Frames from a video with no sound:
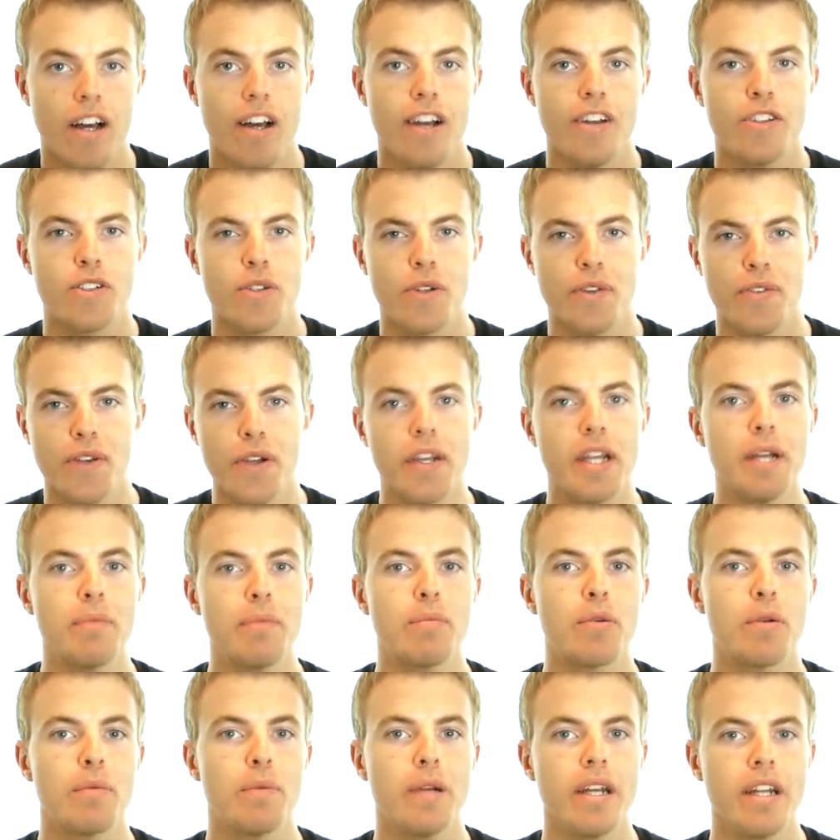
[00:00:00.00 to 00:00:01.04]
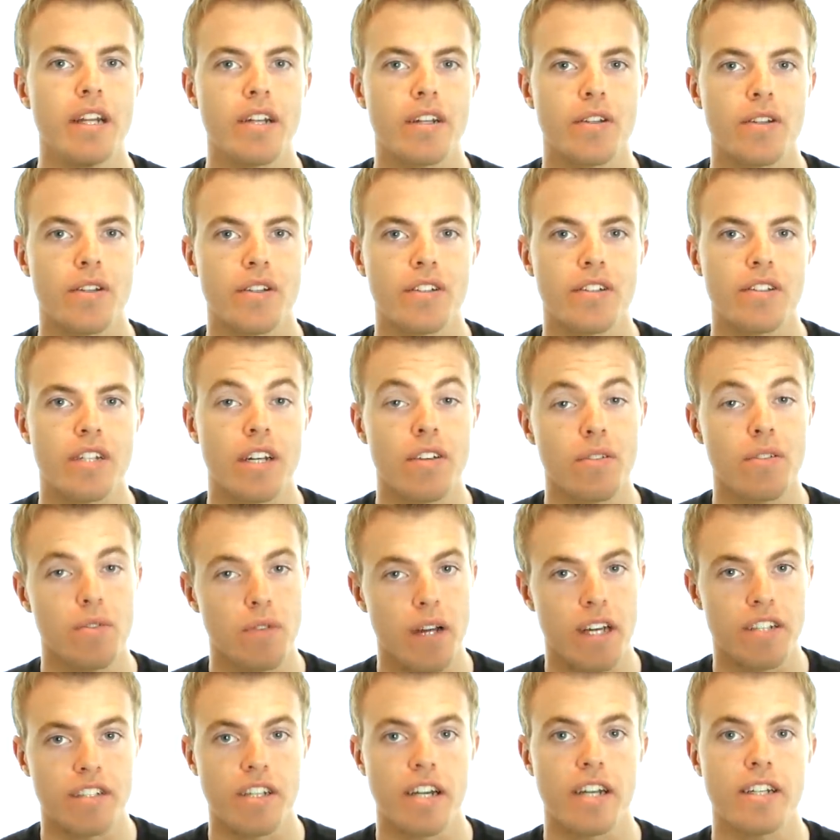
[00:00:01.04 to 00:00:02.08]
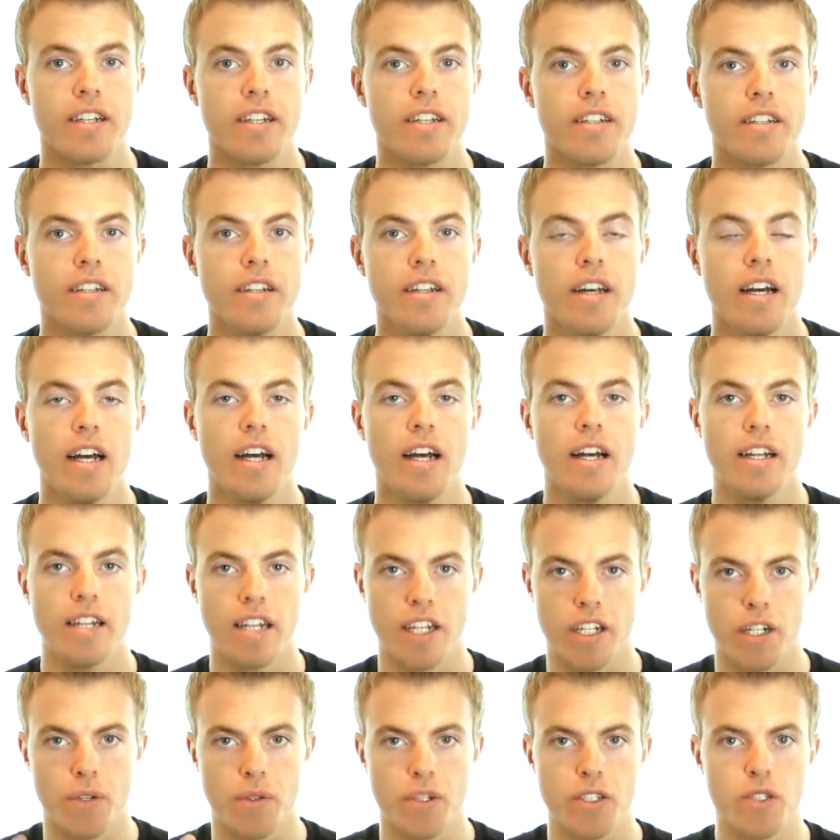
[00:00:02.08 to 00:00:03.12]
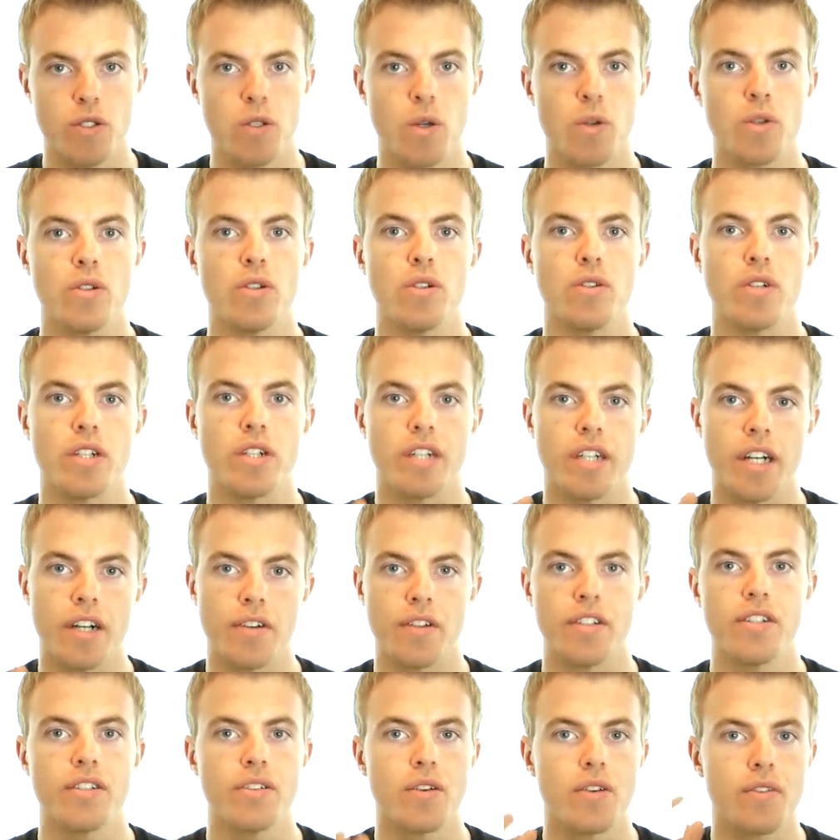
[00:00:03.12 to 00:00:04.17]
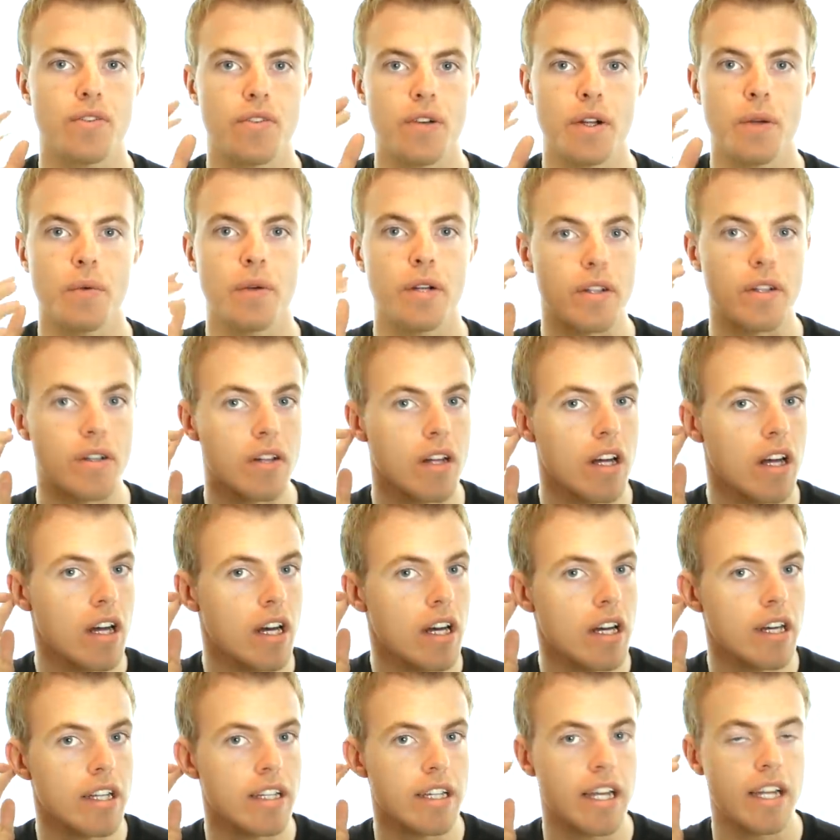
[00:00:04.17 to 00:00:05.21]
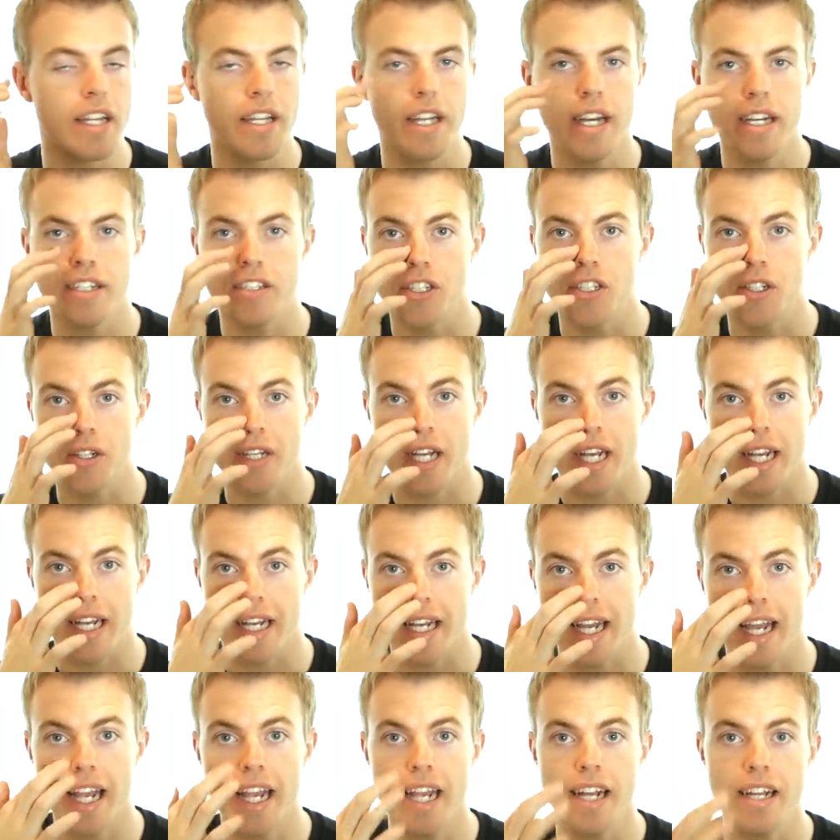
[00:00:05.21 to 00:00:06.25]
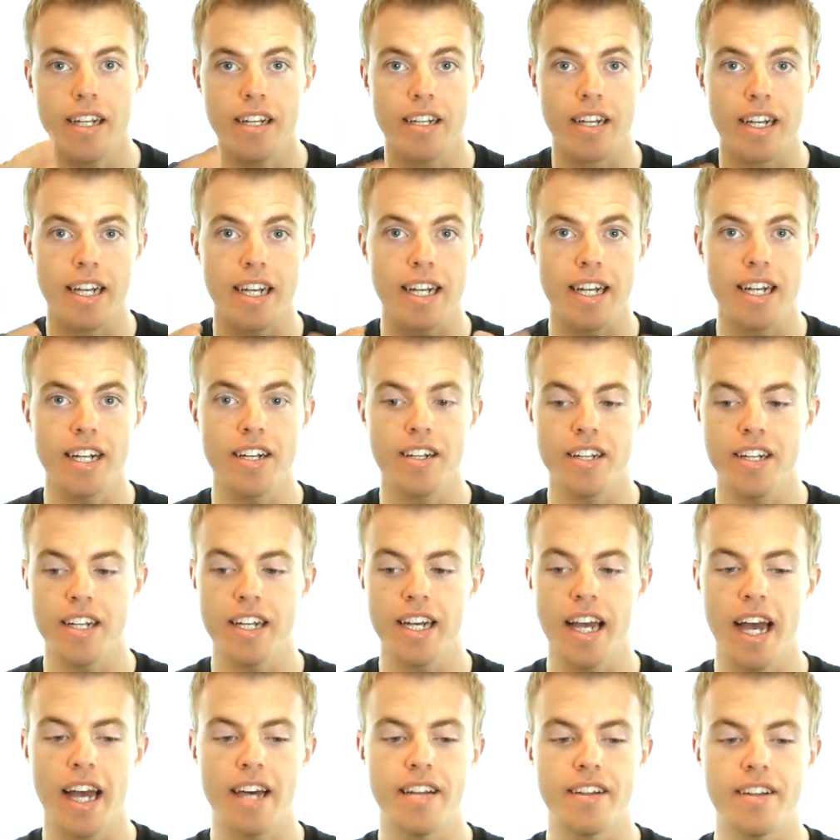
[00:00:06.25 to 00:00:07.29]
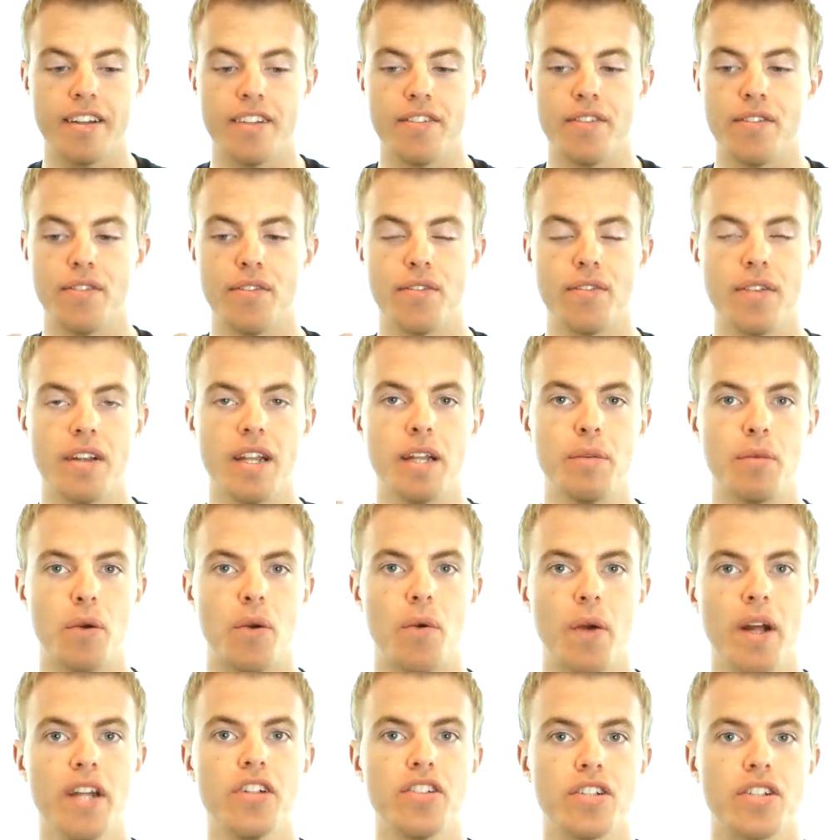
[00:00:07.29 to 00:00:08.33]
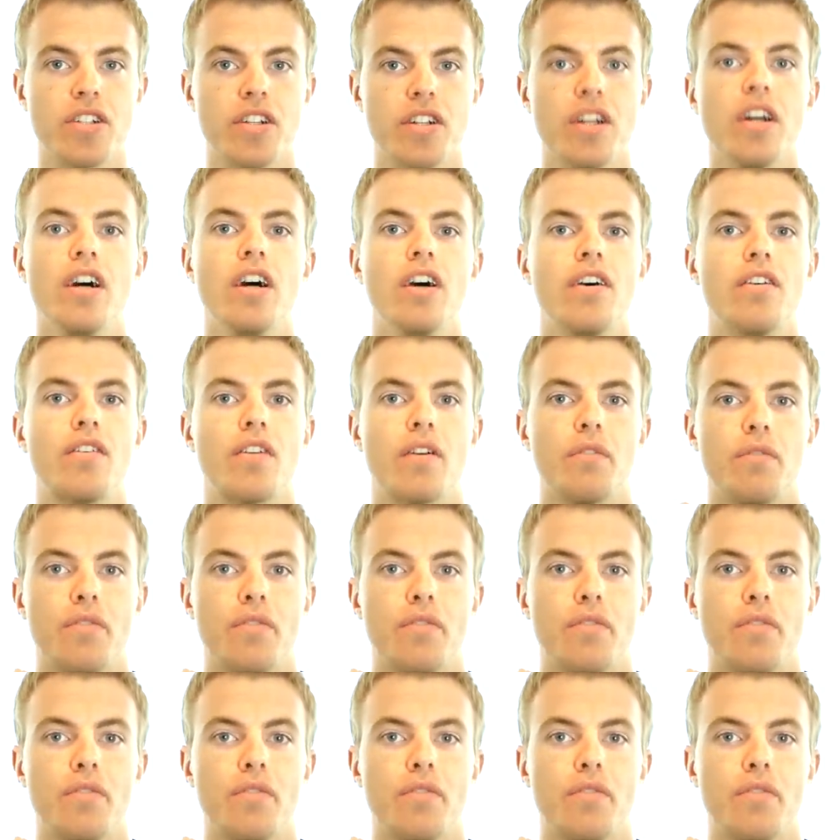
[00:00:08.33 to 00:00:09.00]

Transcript: So if you keep repeating to yourself, as I did, that there is no doer, there is no free will, then yes, you can gain the clarity and the liberation from